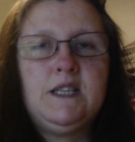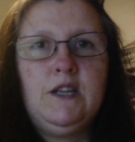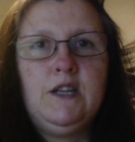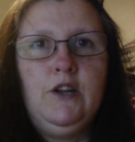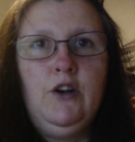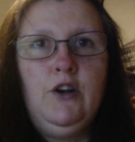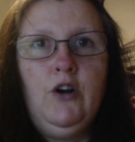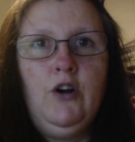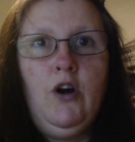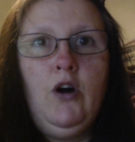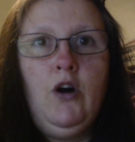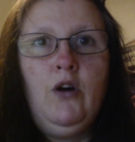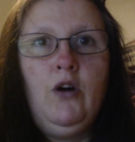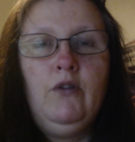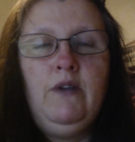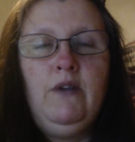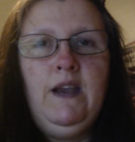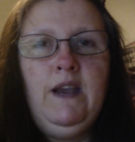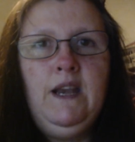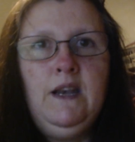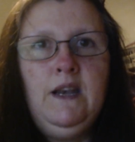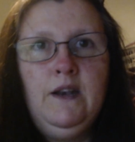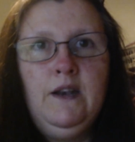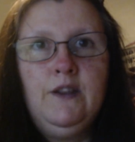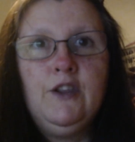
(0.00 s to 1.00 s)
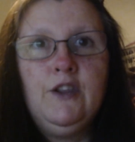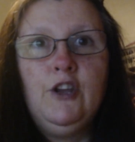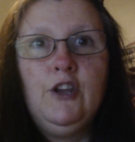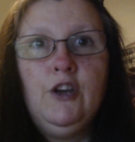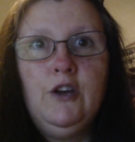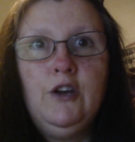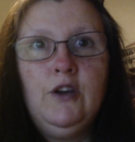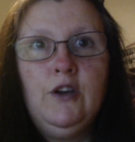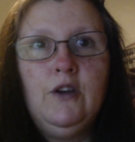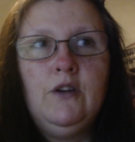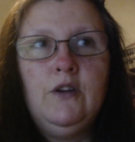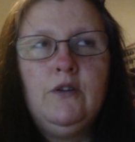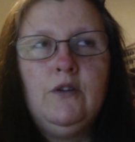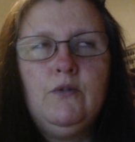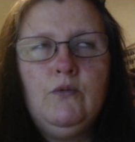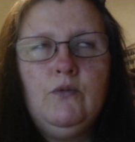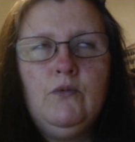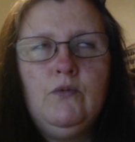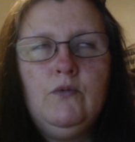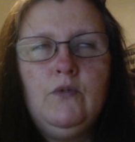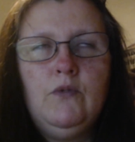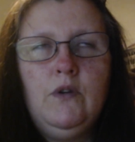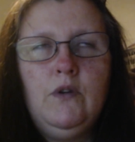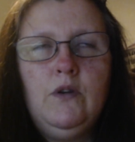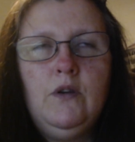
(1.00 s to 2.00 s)
that are in the
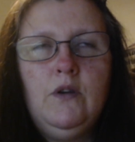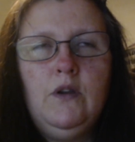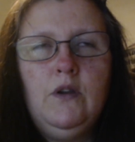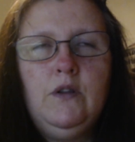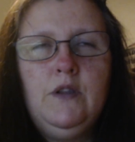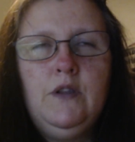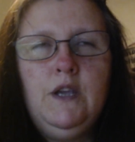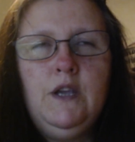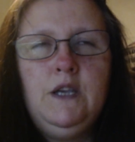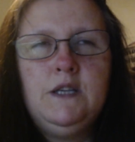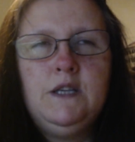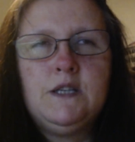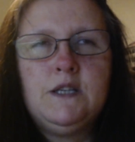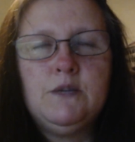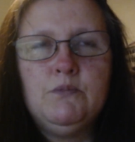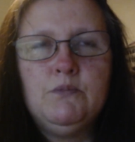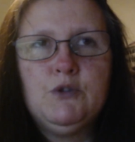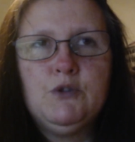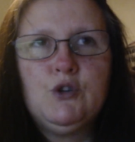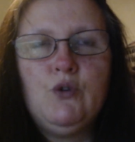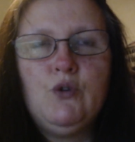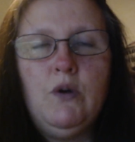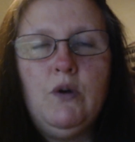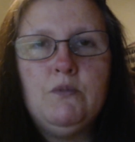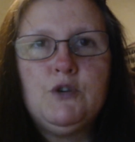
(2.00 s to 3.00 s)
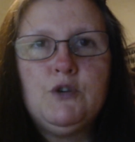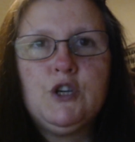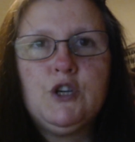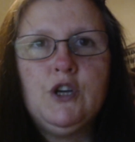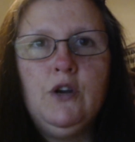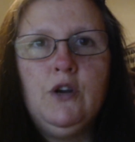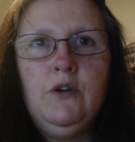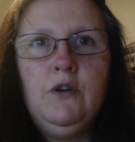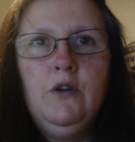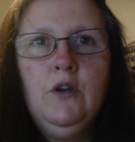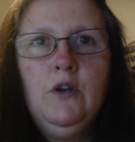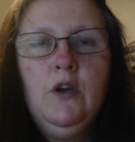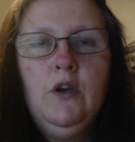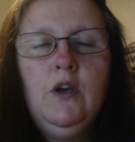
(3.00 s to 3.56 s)
subscription.